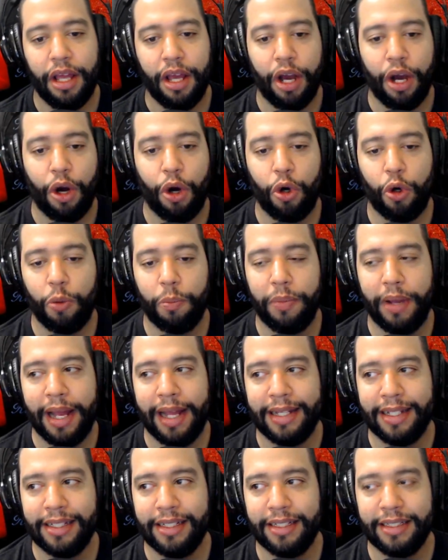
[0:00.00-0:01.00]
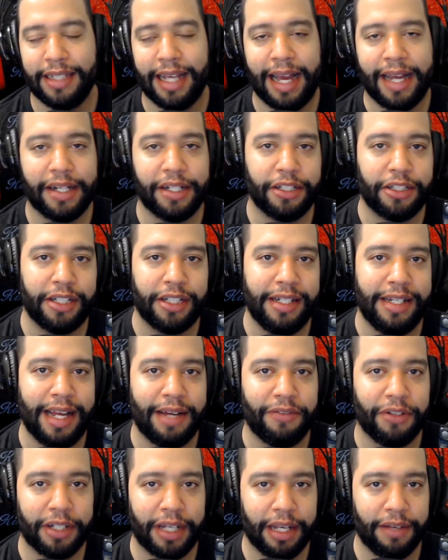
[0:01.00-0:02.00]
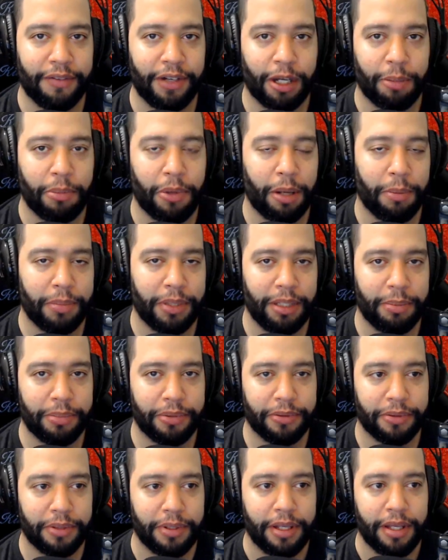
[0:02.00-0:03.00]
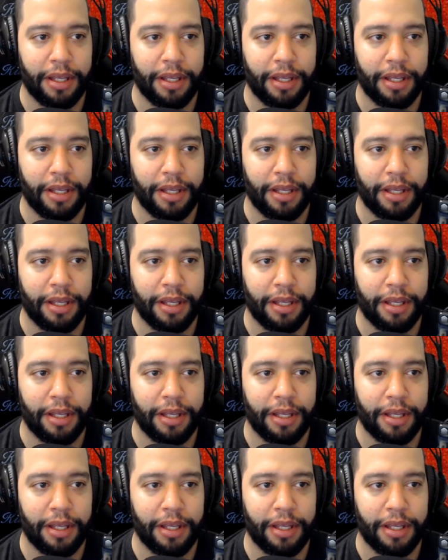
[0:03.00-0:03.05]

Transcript: hope and the desire to never give up on people.